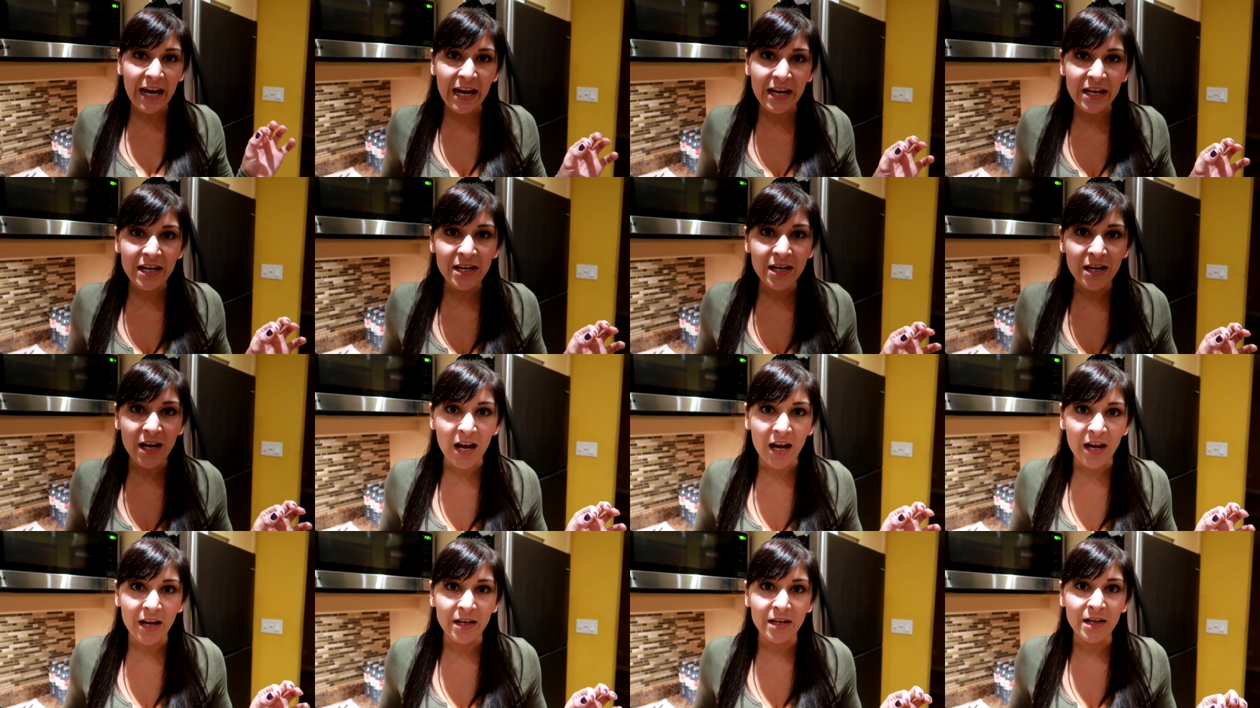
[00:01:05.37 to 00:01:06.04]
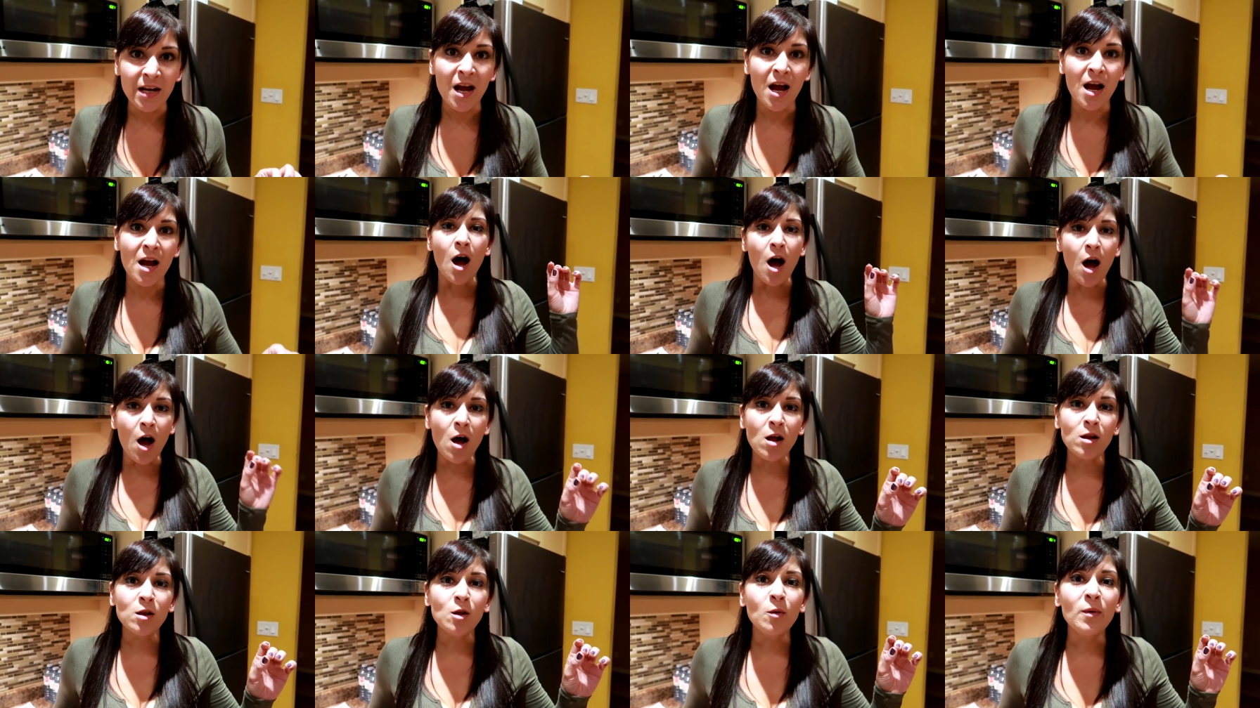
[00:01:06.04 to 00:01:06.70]
eighty-nine,
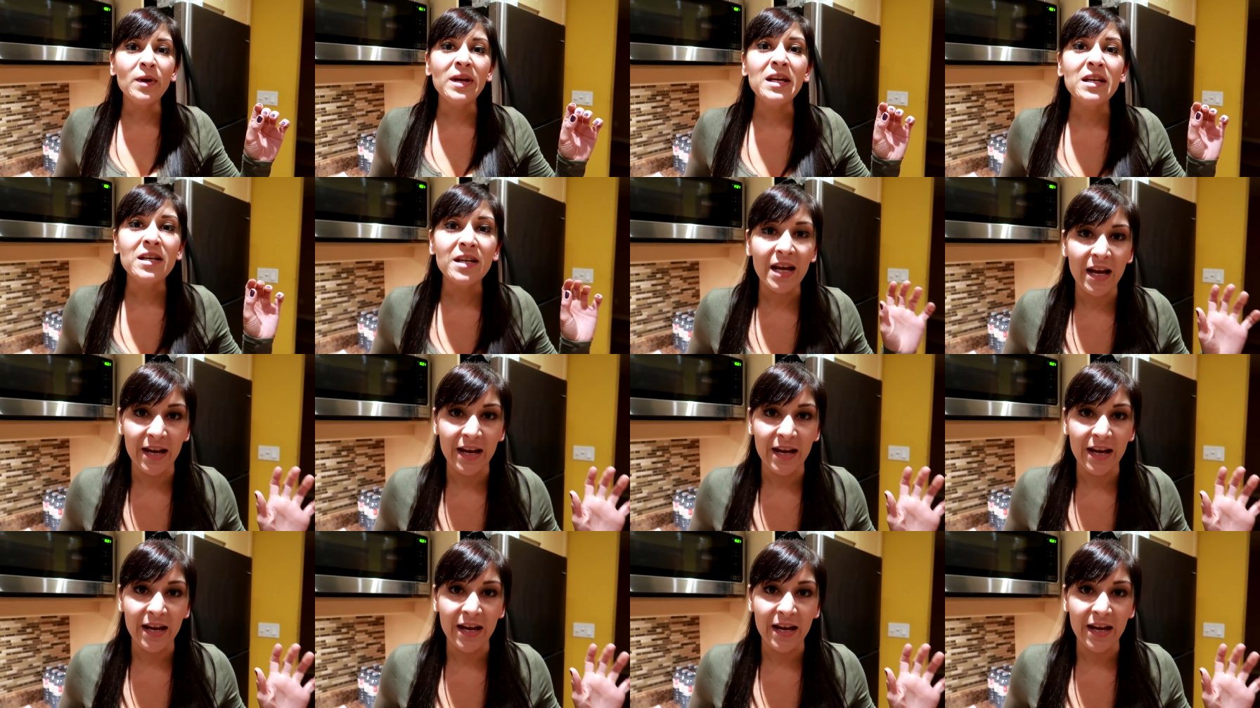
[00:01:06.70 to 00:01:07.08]
Halloween